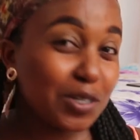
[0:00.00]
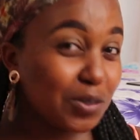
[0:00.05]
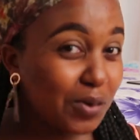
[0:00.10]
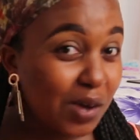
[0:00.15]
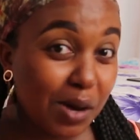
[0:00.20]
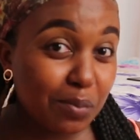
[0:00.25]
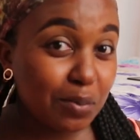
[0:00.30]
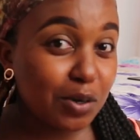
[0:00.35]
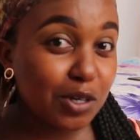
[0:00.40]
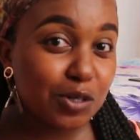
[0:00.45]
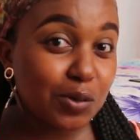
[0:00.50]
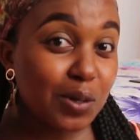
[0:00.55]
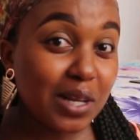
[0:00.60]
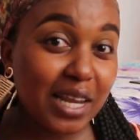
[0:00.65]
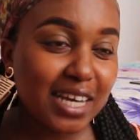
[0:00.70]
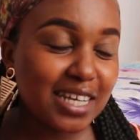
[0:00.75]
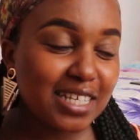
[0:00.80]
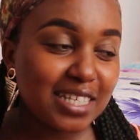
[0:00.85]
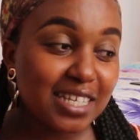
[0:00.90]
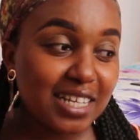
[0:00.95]
tour about to
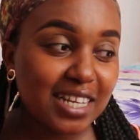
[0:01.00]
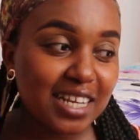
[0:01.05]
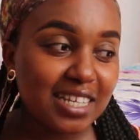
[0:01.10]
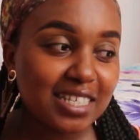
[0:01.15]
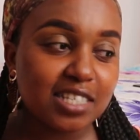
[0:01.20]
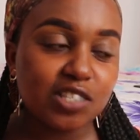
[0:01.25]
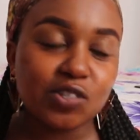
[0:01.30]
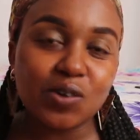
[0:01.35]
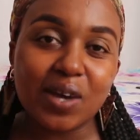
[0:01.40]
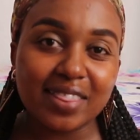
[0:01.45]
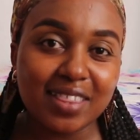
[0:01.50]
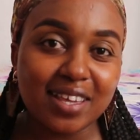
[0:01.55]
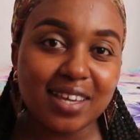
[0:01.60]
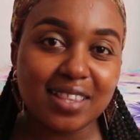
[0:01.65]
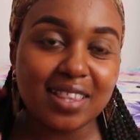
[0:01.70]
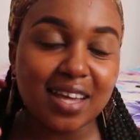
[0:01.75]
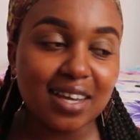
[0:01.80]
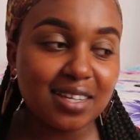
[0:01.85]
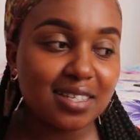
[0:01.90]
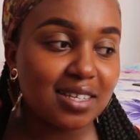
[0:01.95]
lazing, so I
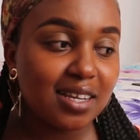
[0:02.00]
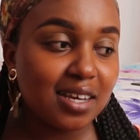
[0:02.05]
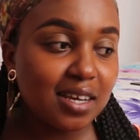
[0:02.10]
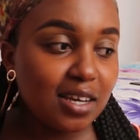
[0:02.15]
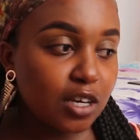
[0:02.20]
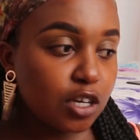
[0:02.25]
think that